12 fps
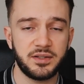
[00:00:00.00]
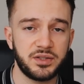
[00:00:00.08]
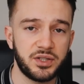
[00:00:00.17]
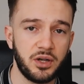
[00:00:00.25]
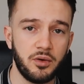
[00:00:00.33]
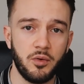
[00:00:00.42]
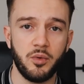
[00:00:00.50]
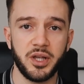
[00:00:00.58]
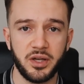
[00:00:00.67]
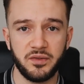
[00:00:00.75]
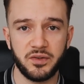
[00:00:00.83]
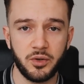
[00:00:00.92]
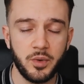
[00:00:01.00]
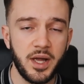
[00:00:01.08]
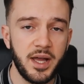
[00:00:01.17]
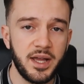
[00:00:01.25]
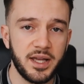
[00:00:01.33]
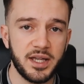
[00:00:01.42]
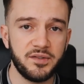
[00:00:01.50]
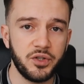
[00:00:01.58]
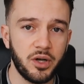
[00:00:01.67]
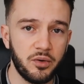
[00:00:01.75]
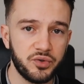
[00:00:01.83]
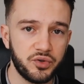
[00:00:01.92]
So what you can do, if you
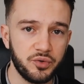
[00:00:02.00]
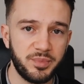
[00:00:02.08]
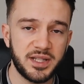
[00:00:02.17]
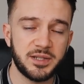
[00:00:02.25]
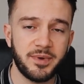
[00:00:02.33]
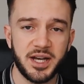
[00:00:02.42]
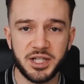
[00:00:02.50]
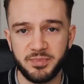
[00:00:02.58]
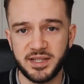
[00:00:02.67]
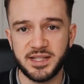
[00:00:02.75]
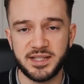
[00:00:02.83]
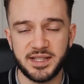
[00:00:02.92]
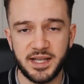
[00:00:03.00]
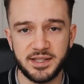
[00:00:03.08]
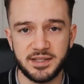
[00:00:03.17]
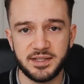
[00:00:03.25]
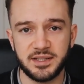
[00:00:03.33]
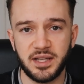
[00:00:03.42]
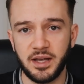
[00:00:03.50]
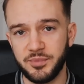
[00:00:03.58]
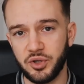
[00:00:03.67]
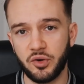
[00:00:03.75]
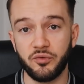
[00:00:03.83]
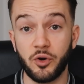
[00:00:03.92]
go to business manager, business settings,
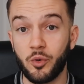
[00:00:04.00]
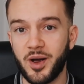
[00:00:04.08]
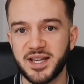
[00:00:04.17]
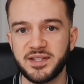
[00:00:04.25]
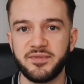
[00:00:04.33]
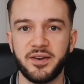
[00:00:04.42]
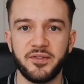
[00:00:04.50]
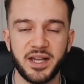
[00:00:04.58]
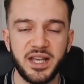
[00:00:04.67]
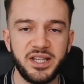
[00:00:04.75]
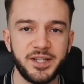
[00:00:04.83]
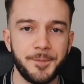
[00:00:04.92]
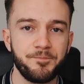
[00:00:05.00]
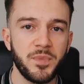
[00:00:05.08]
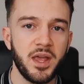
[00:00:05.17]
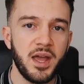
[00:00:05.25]
you can request a verification,